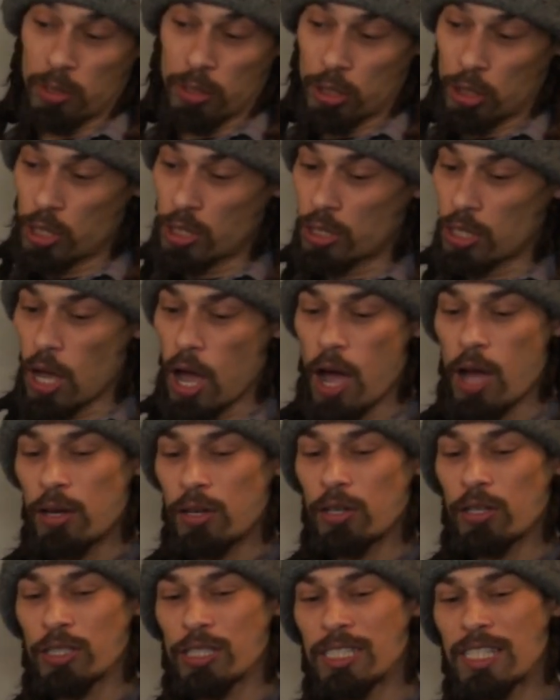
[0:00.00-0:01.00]
just
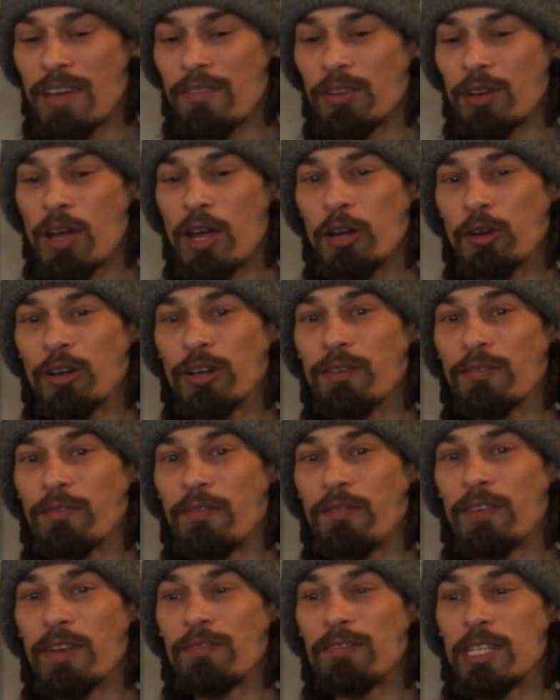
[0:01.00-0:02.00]
under
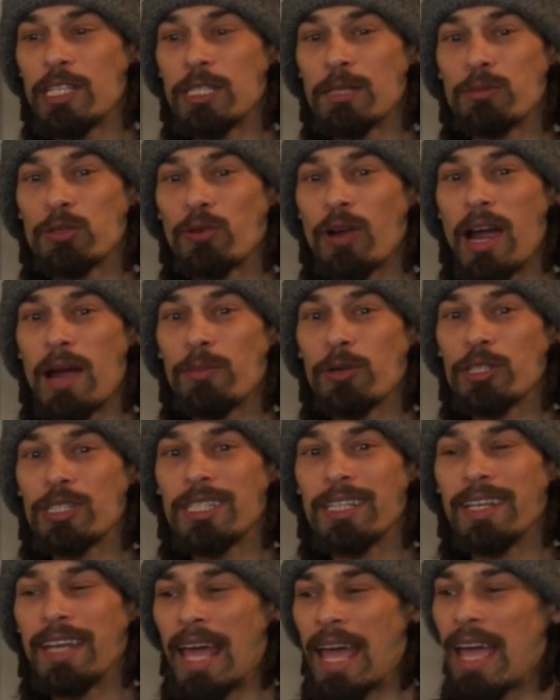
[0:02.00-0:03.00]
750 subscribers
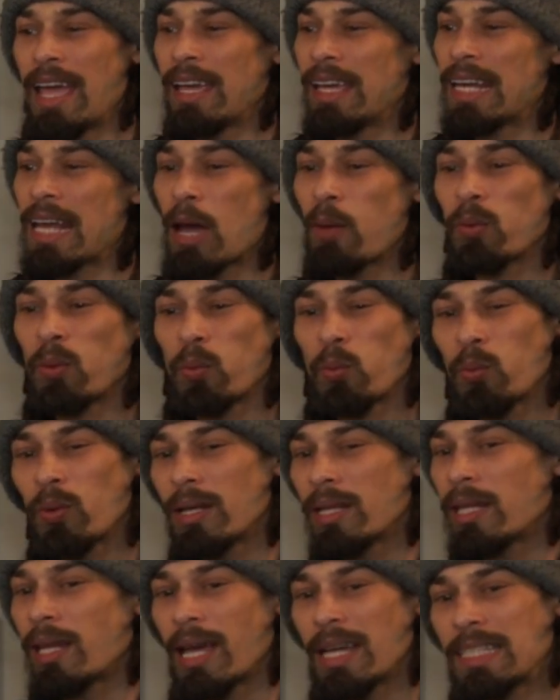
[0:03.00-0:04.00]
today, and I would
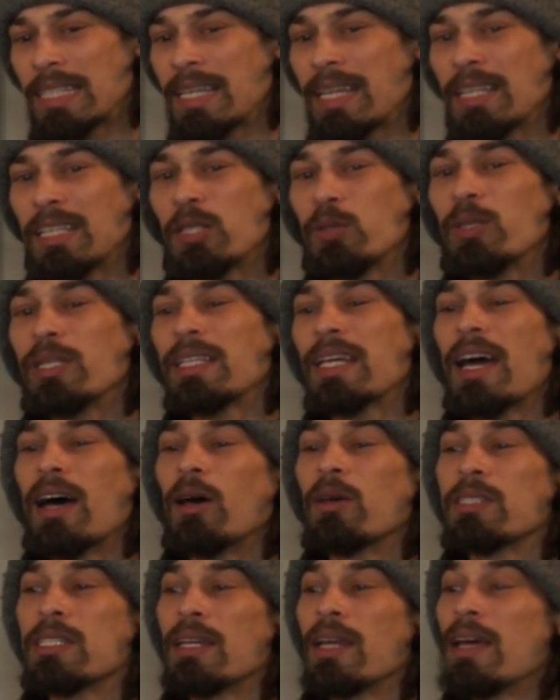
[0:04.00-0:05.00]
really like to get to
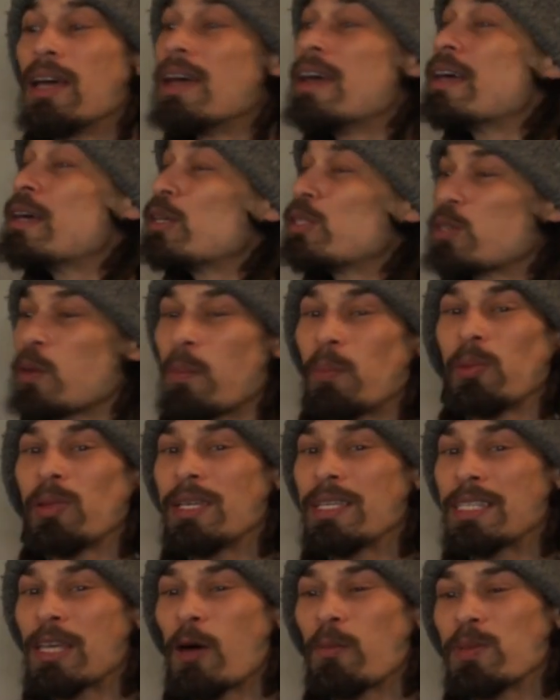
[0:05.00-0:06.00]
1,000. So
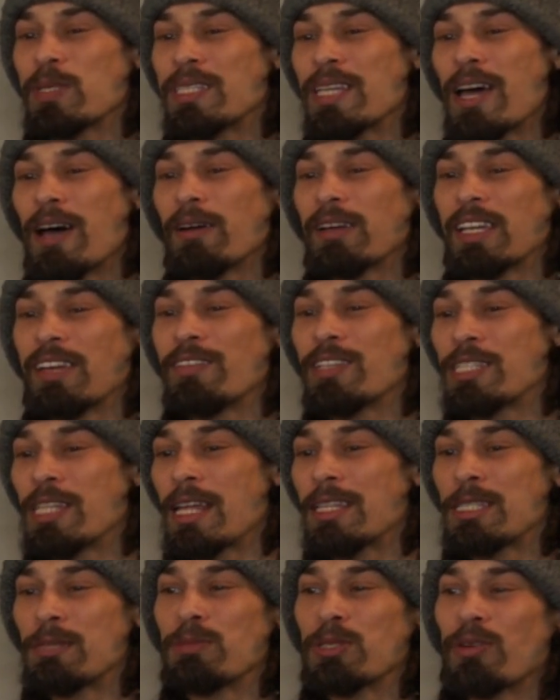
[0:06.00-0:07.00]
please help us out. Give us
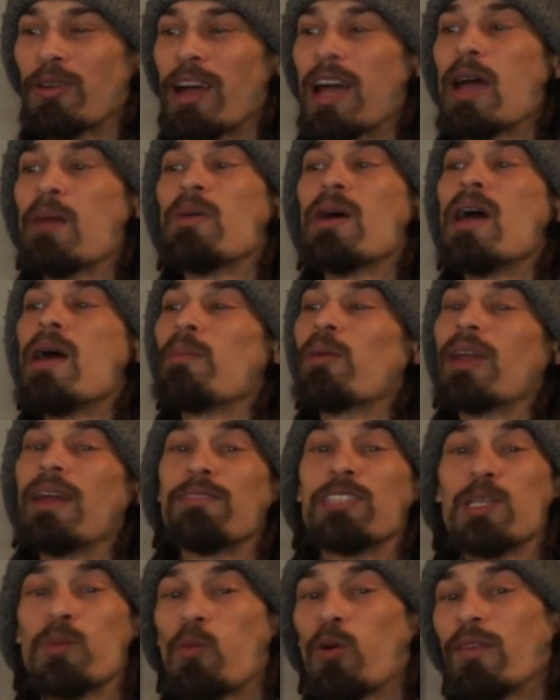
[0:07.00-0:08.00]
that subscribe. I'm going to
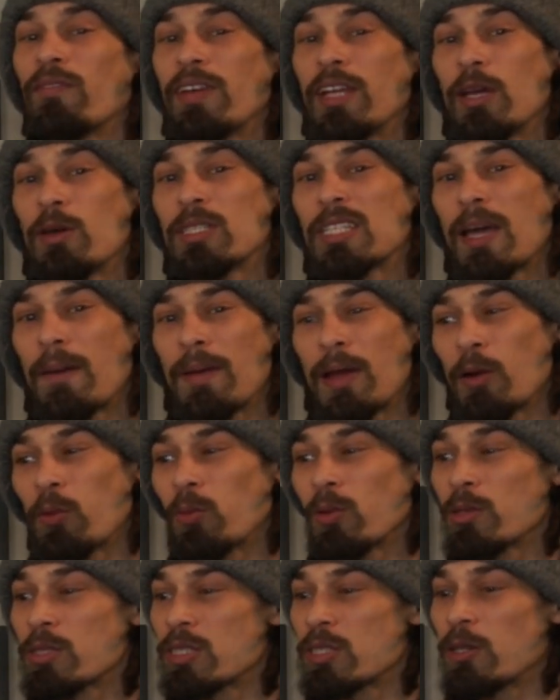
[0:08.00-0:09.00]
have some more videos coming out
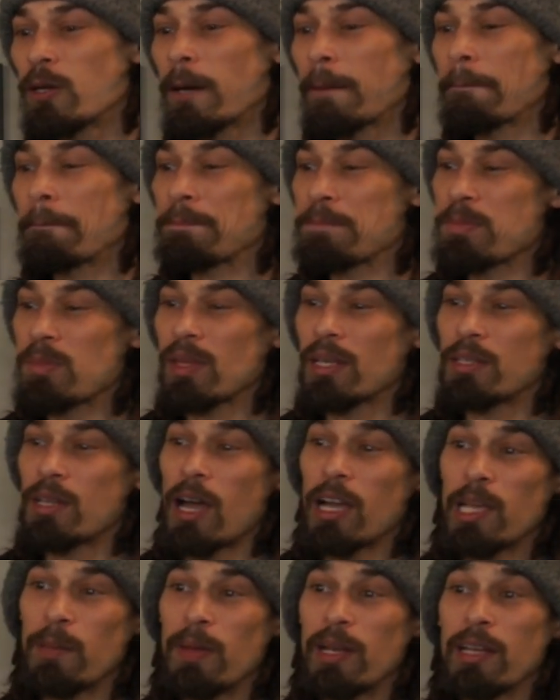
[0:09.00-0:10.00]
real soon,
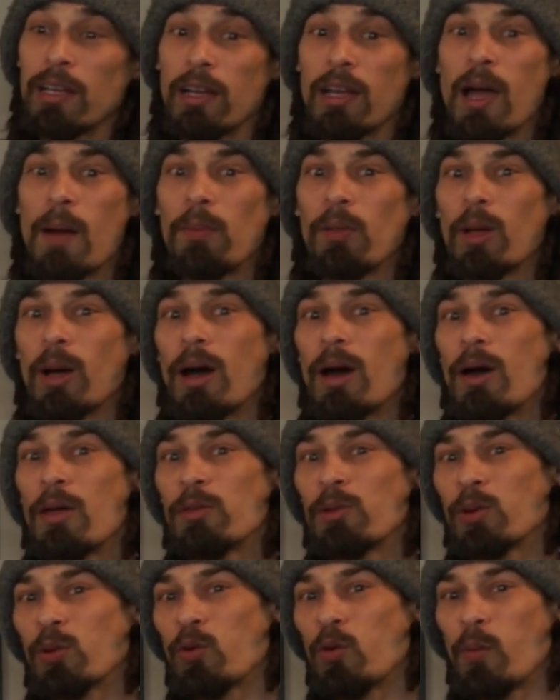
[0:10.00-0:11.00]
documenting a couple of
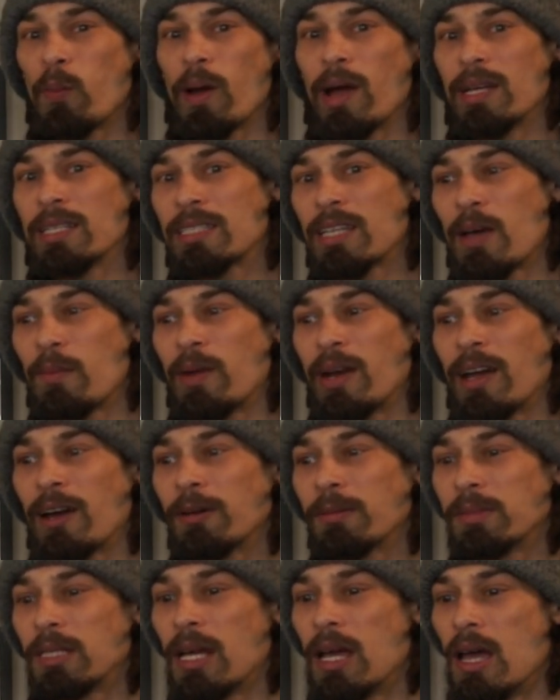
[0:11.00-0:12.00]
other cool bikes coming
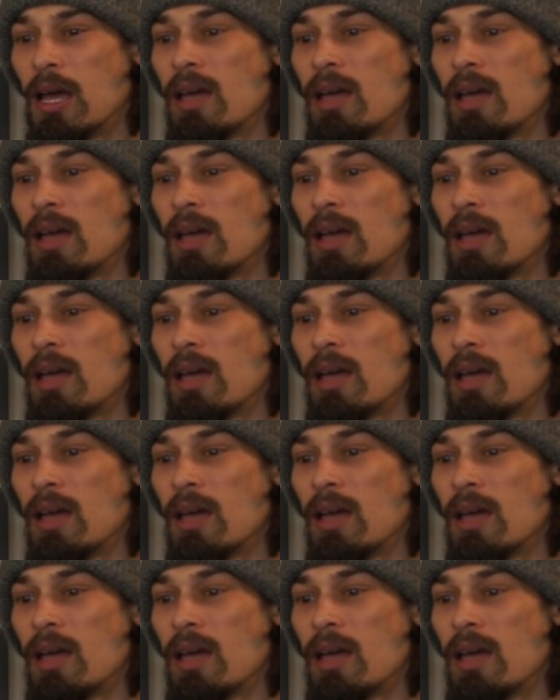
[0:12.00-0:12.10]
out.